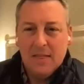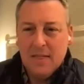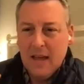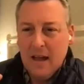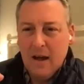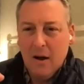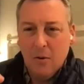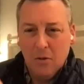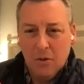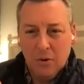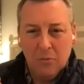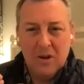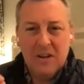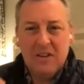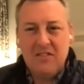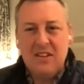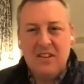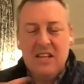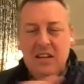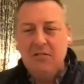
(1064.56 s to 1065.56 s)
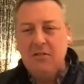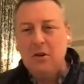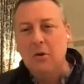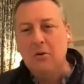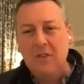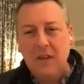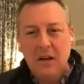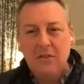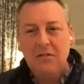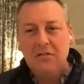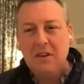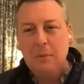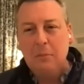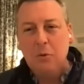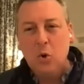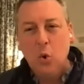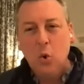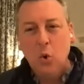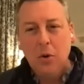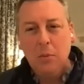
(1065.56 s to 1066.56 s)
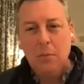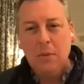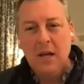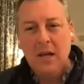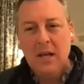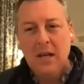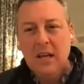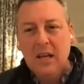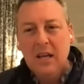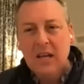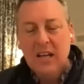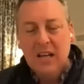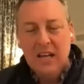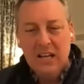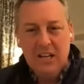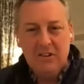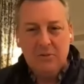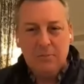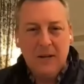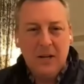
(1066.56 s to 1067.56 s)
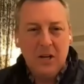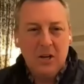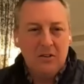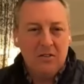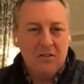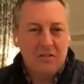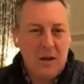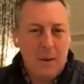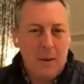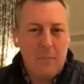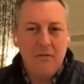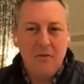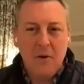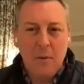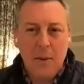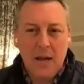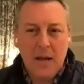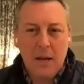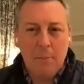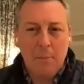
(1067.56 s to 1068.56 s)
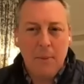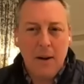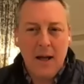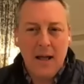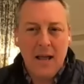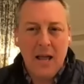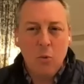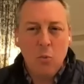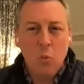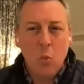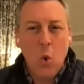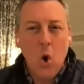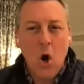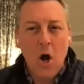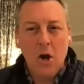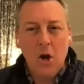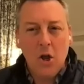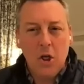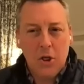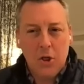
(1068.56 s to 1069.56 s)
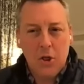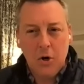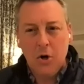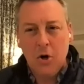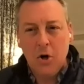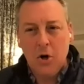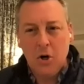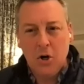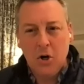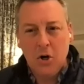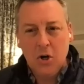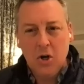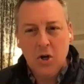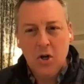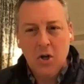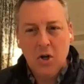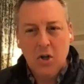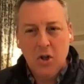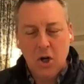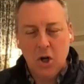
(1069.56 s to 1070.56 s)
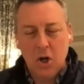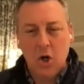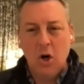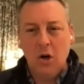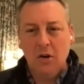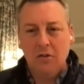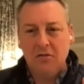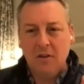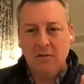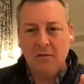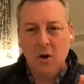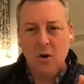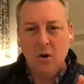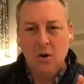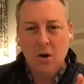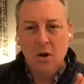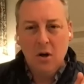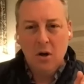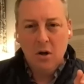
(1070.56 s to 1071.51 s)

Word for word: Now, the reason these hotels seem cool to me is because some of them I can buy at one third the cost of a,